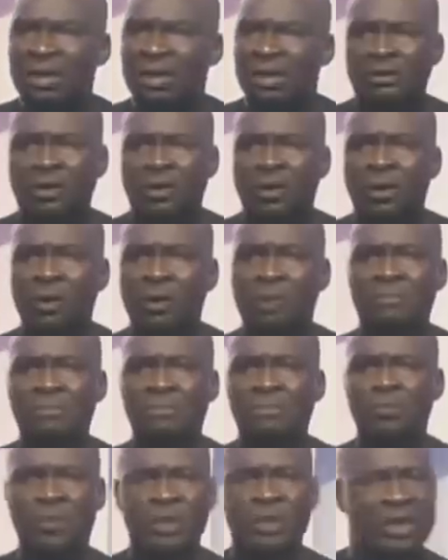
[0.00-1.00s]
that
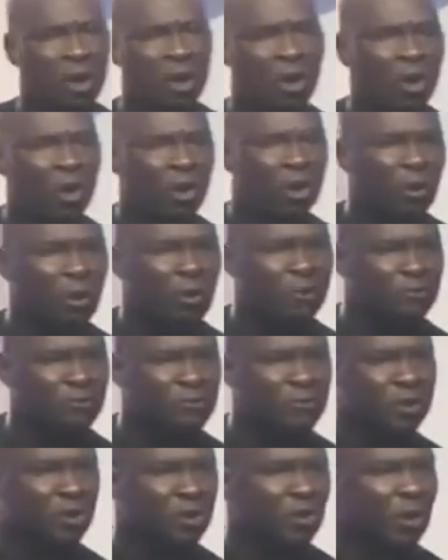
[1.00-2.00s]
comes with the honor of
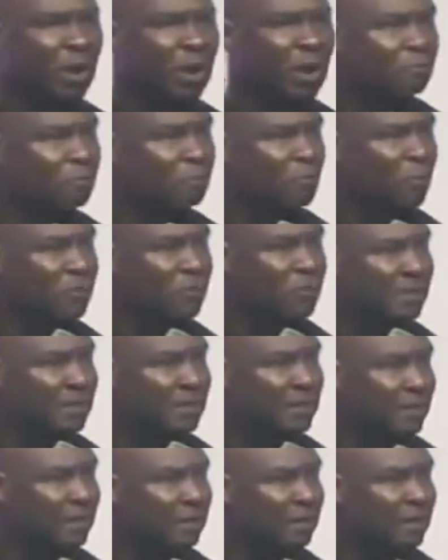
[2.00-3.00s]
vision and
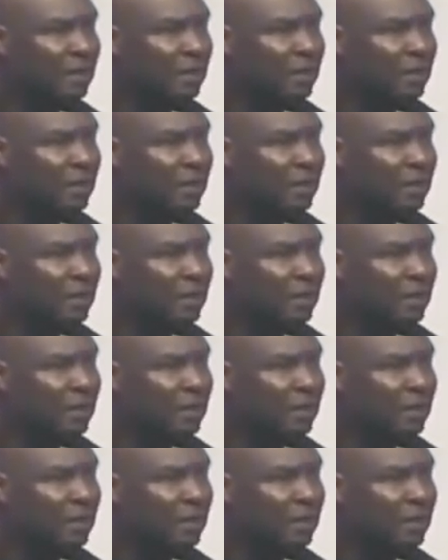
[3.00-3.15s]
prophecy.